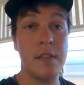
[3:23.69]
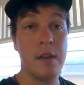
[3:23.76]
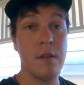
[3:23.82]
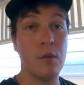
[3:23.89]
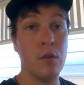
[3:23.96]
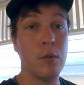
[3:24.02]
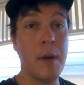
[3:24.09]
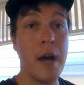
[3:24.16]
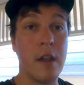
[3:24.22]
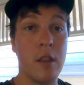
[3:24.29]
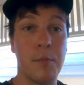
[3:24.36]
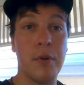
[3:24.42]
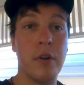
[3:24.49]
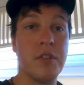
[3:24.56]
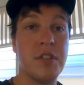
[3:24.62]
They're all part
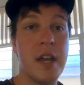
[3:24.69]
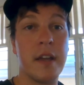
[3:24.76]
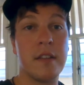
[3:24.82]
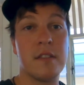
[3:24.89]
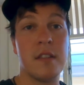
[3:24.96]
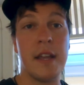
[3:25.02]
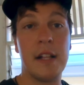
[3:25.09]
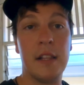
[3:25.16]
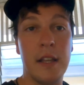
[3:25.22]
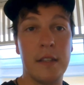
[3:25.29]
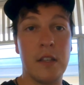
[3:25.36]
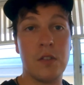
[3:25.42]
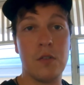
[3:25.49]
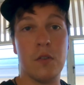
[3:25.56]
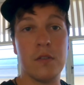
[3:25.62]
of the project, so they collect
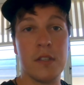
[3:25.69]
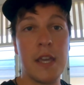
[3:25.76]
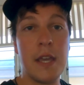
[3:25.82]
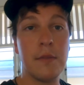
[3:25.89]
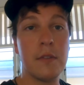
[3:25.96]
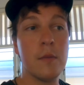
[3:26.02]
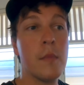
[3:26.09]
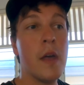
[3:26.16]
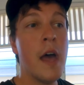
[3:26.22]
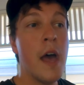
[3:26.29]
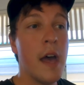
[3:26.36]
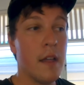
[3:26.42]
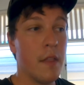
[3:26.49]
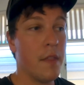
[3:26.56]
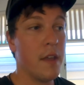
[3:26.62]
their straws and keep them.
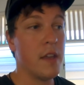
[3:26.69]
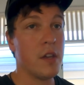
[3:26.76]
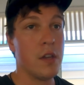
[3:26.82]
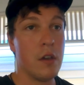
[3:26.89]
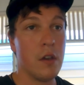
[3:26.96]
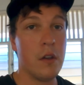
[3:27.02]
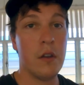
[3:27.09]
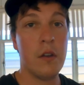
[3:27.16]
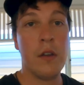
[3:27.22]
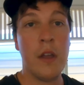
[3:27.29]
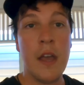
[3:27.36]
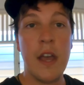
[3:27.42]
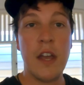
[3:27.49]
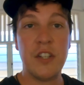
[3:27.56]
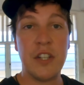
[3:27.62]
And the Eco
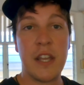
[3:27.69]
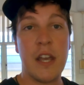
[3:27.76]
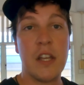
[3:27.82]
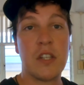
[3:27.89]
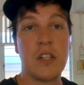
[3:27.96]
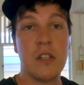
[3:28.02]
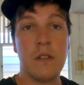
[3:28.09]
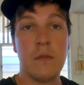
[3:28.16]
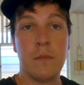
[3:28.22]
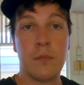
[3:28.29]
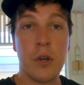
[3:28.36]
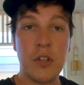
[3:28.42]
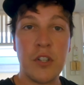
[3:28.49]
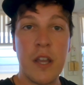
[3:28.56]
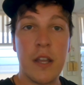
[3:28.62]
Education
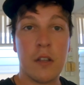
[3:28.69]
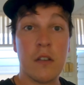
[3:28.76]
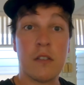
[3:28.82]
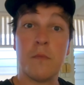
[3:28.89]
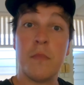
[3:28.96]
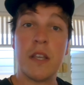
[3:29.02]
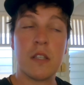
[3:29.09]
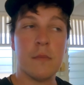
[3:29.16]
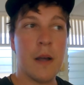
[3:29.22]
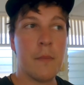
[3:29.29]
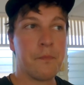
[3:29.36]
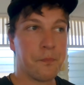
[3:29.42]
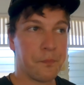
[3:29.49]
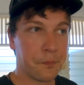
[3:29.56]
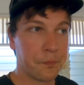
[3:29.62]
project goes and picks them
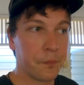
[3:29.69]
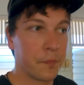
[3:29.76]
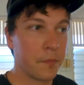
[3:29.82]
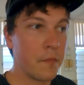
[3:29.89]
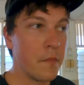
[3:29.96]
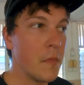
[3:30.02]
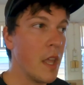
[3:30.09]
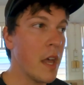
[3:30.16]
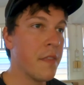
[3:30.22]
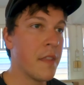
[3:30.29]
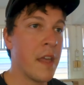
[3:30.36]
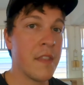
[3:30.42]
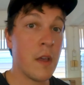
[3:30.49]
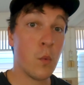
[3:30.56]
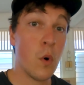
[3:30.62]
up. And
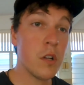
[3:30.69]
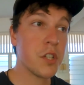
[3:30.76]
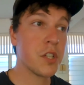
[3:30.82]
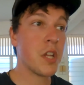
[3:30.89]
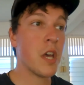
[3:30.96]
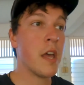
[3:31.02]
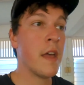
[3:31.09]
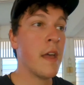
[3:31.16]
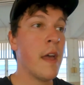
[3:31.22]
then they're washed.